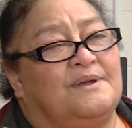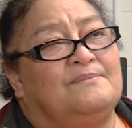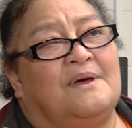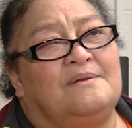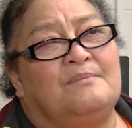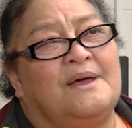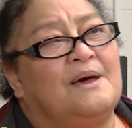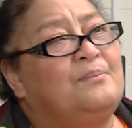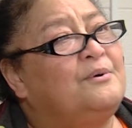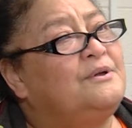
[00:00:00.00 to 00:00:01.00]
when I had my
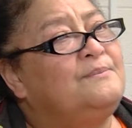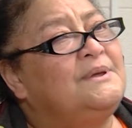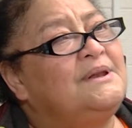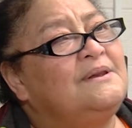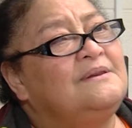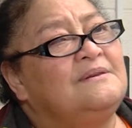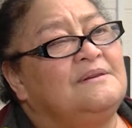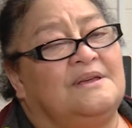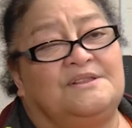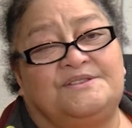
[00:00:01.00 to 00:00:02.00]
appointment
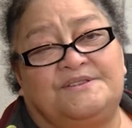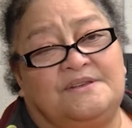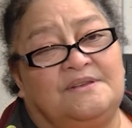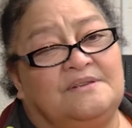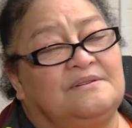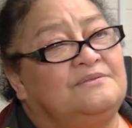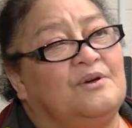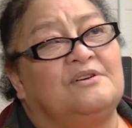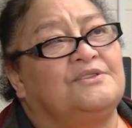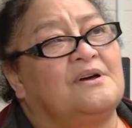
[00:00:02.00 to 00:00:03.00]
and see
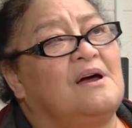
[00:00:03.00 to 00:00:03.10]
Dr.